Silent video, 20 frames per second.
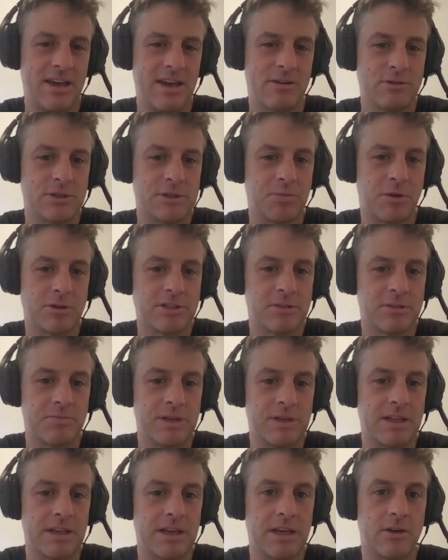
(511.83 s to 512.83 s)

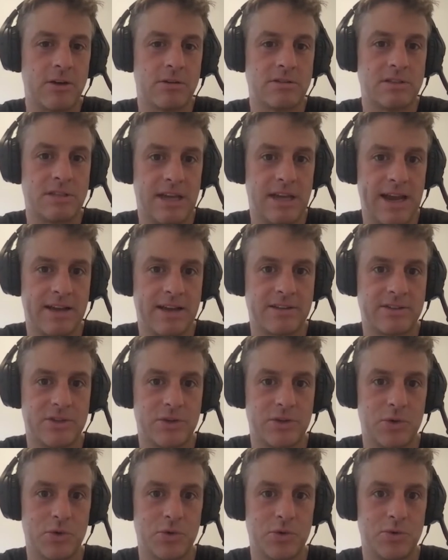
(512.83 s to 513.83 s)
responsibility on tech
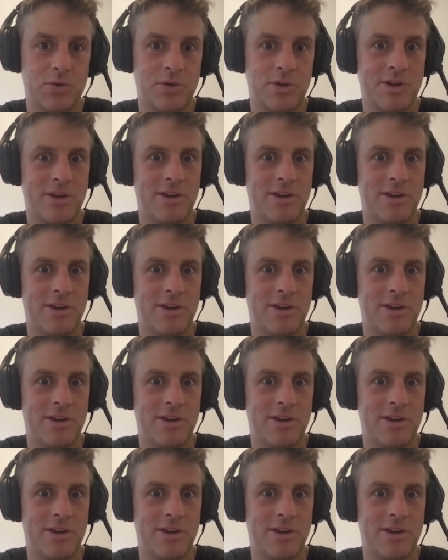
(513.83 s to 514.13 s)
to